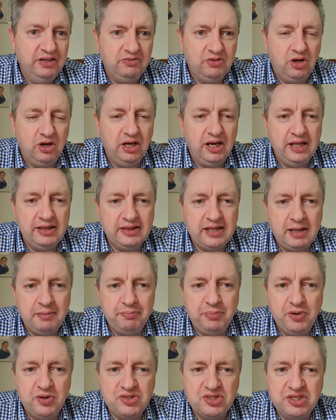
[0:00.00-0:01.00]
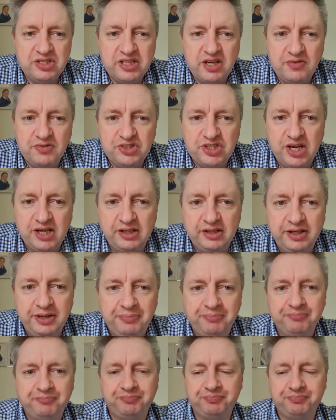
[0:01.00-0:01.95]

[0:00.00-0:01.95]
I've got to let that person down gently.